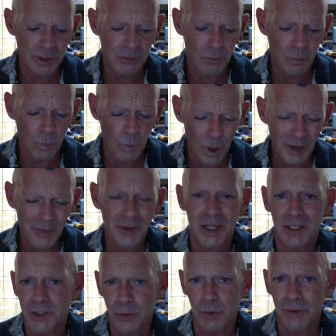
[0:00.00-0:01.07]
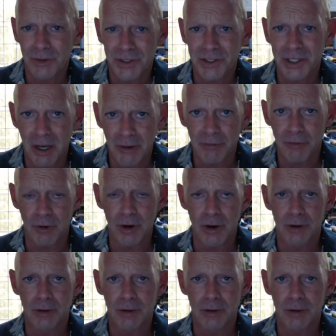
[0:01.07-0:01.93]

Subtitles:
want that sort of suffering